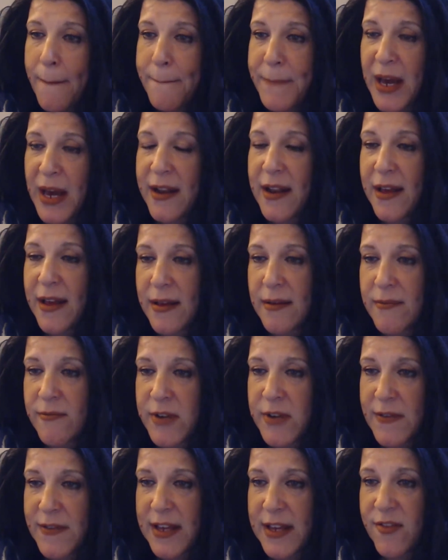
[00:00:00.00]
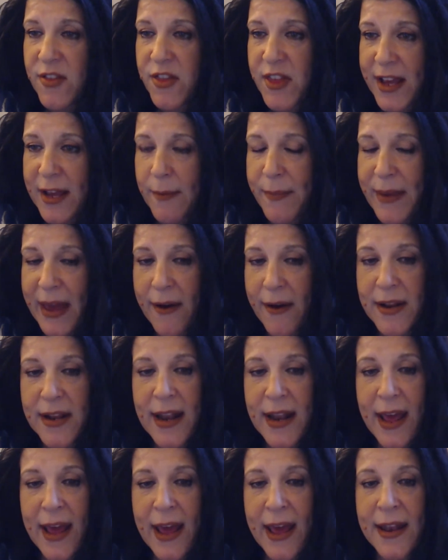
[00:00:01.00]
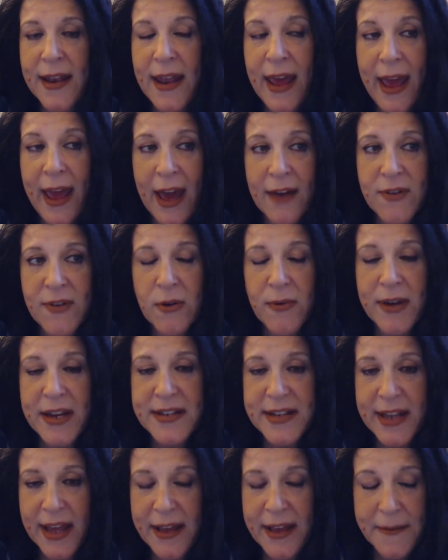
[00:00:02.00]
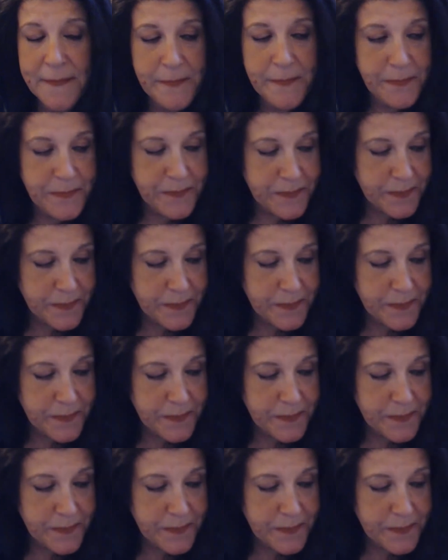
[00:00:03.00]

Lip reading: But really, think about it and have a great day.